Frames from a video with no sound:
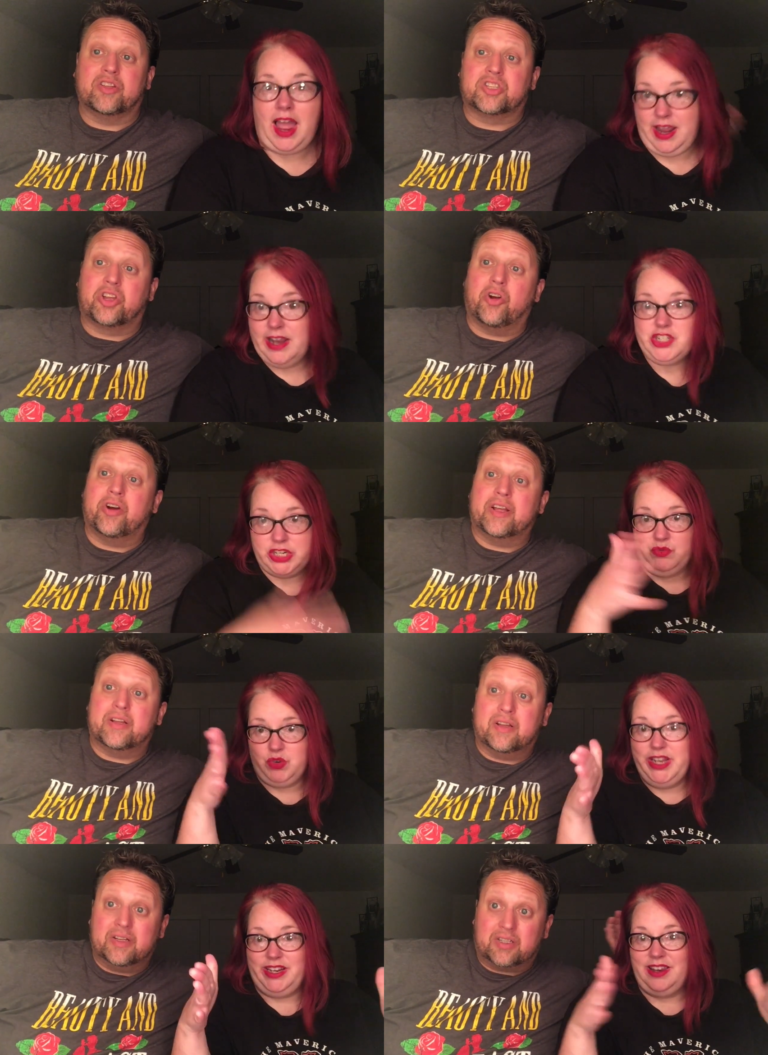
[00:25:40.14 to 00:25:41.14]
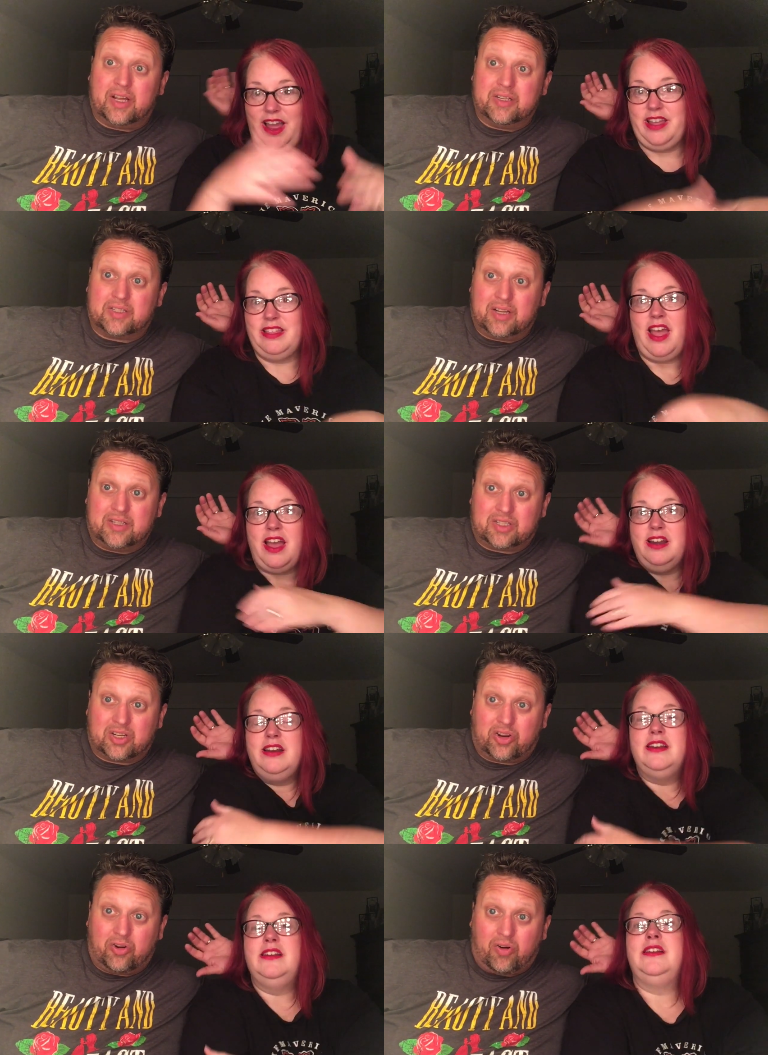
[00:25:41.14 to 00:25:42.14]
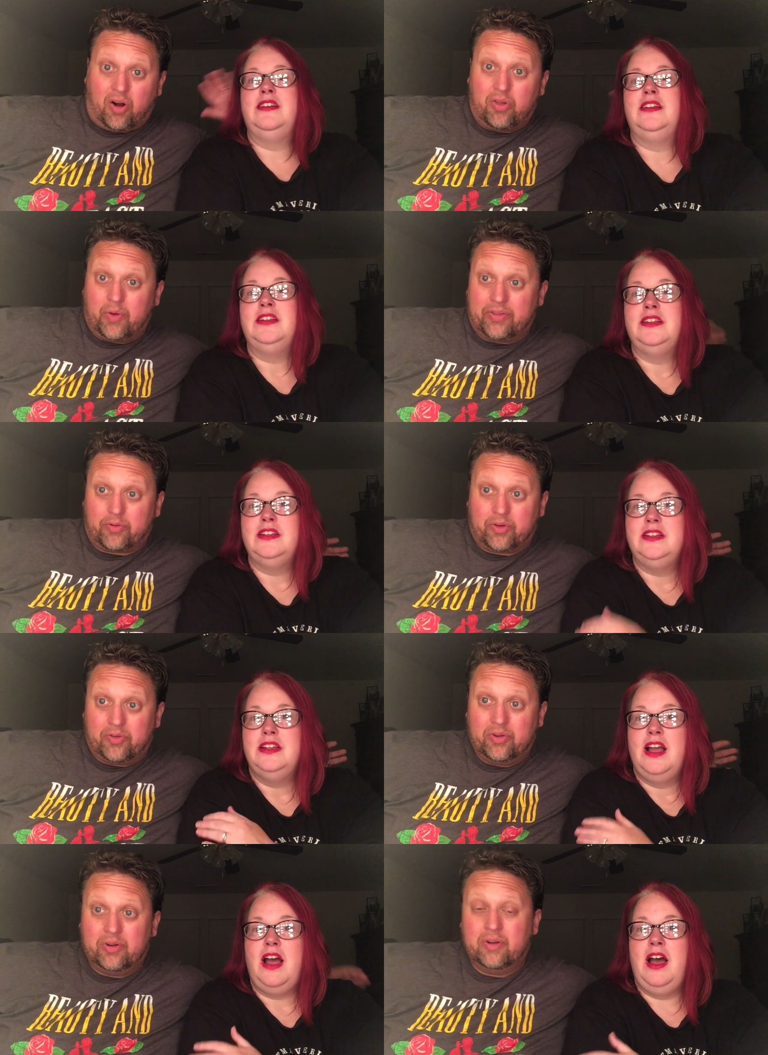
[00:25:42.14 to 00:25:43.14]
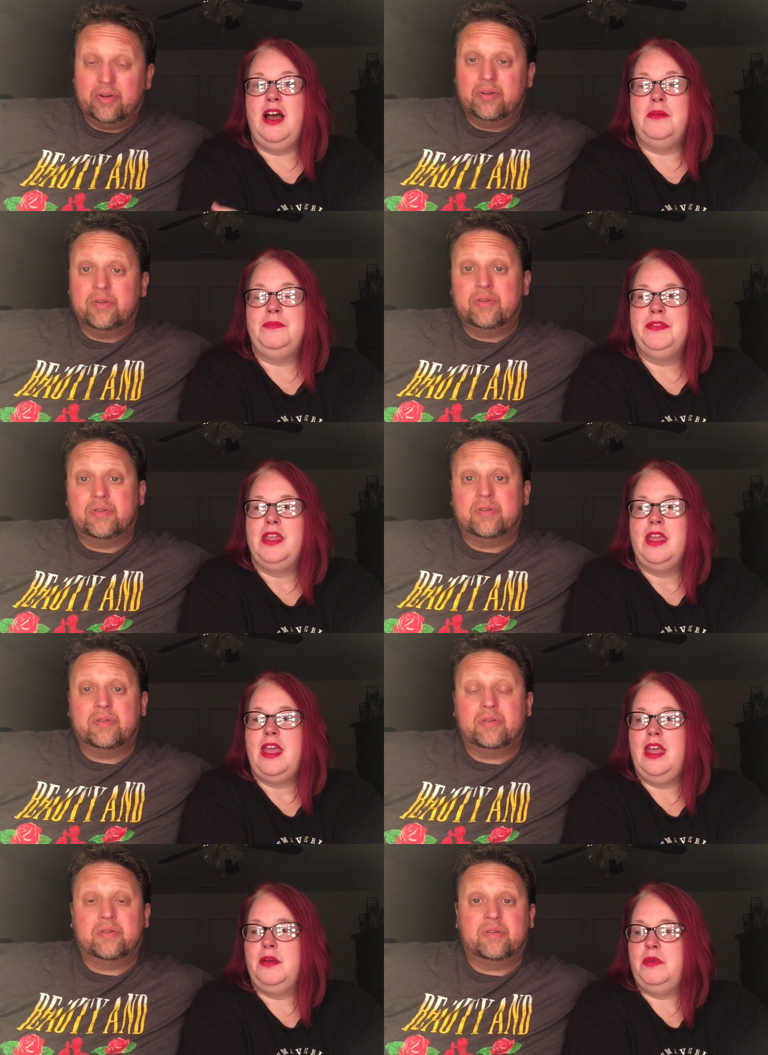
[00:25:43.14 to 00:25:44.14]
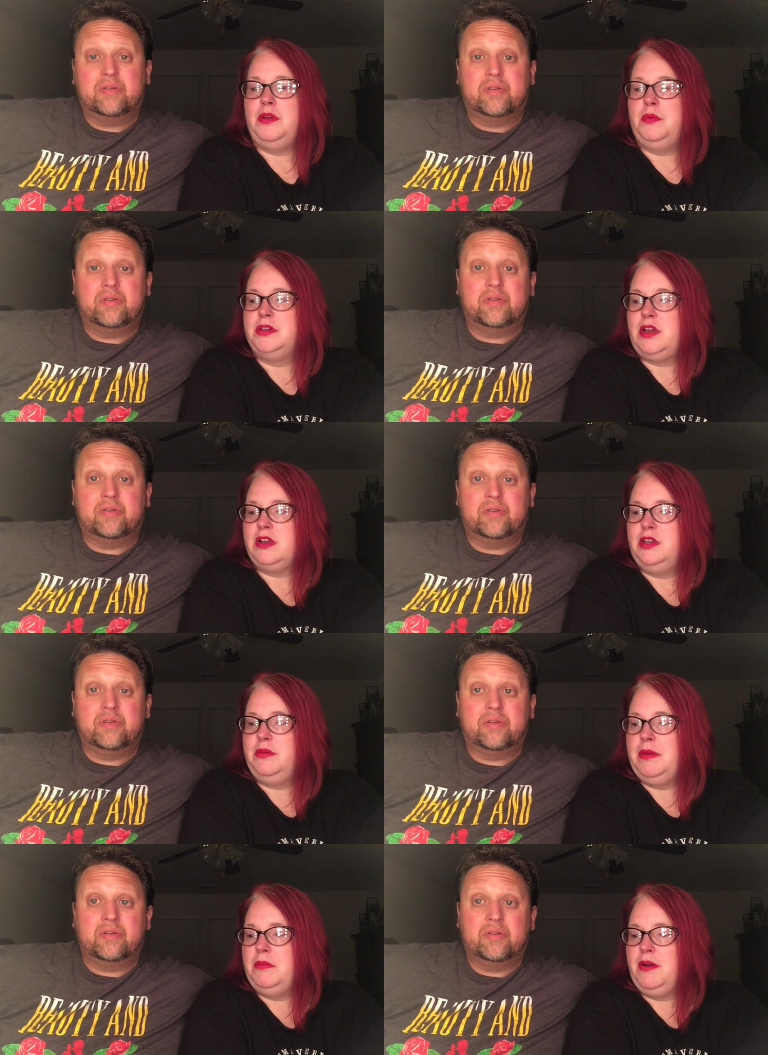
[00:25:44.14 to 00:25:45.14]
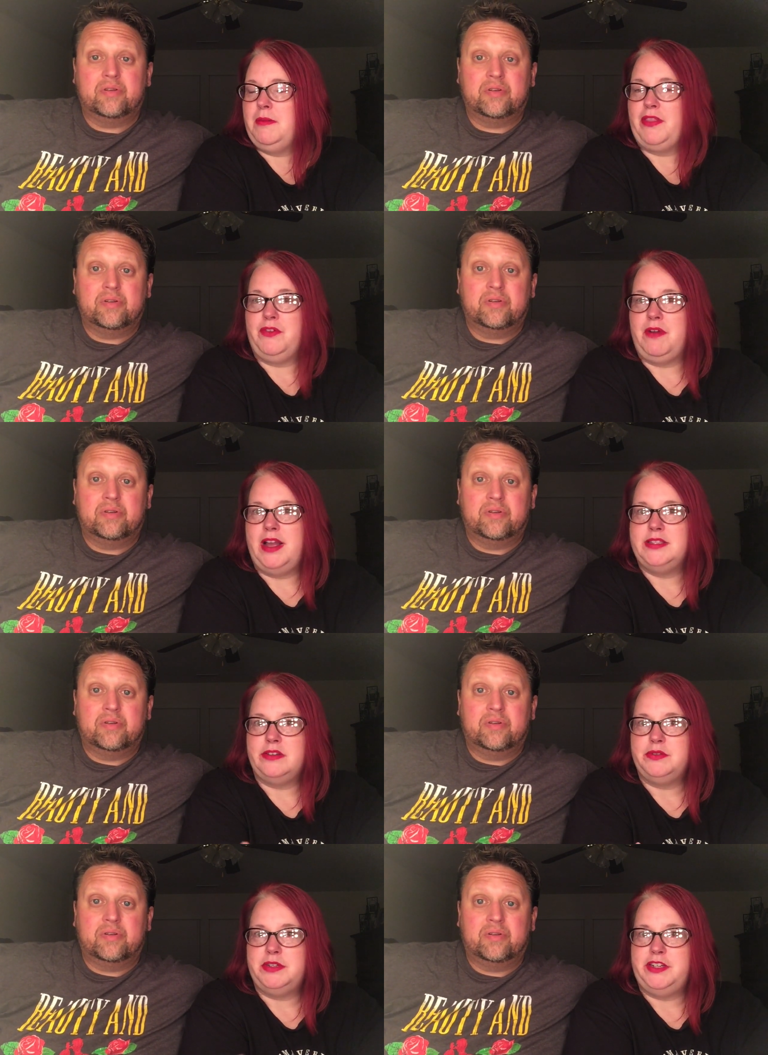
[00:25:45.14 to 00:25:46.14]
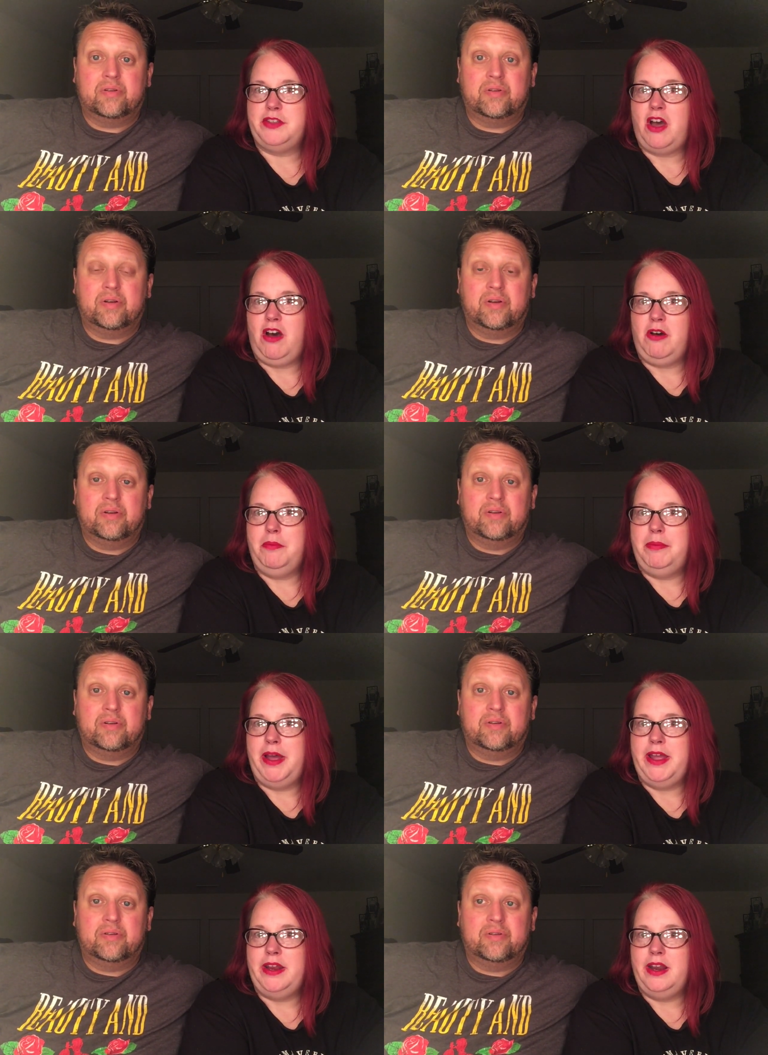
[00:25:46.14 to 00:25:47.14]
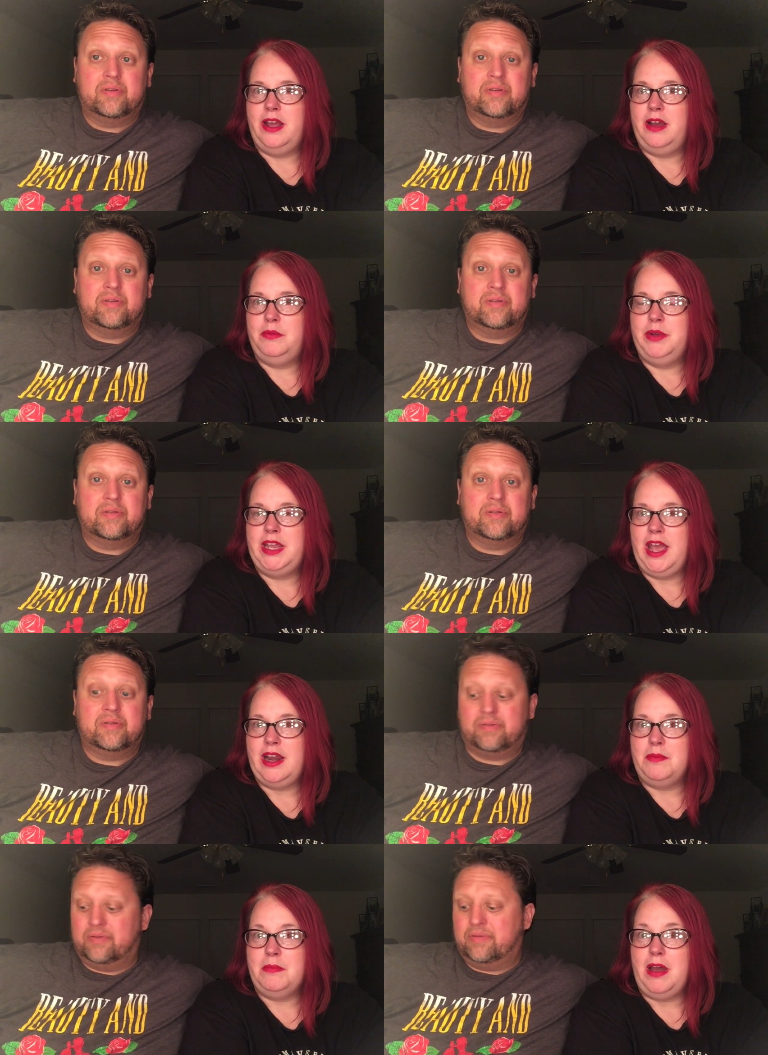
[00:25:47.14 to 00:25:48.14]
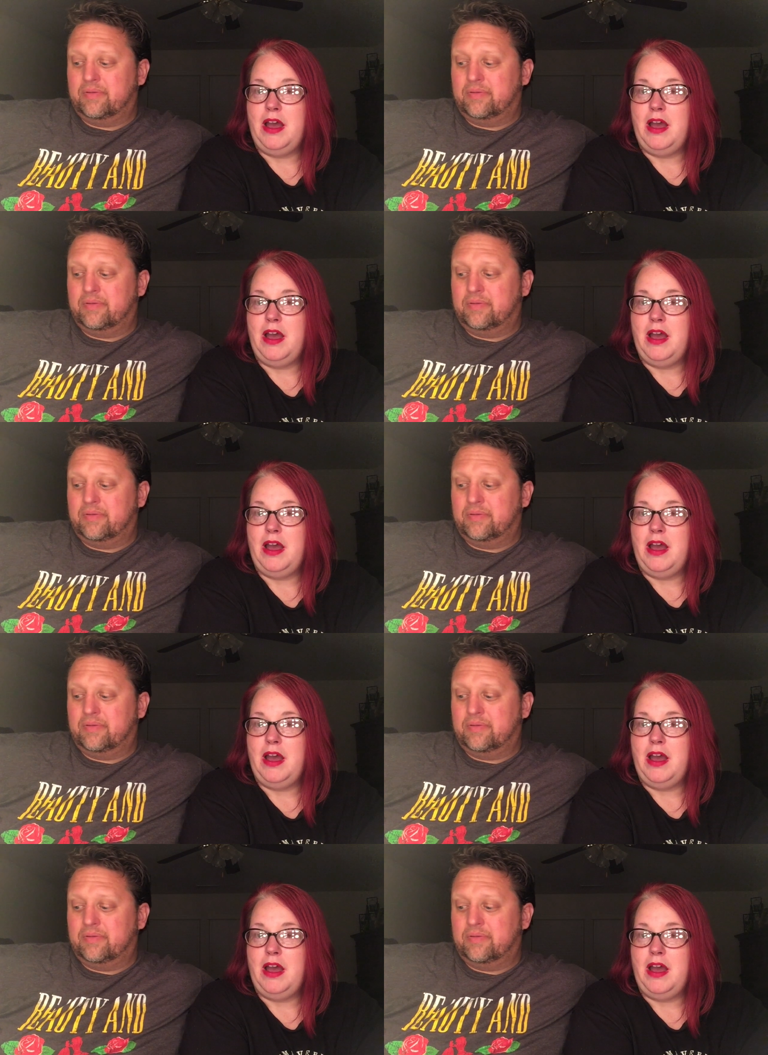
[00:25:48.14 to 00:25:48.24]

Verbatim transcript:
Speaker 1: I, the security I really is, like is, that. is secure all the way through.
Speaker 2: Um, and we'll, we'll talk a little bit more about the rides after we do the haul, but we had a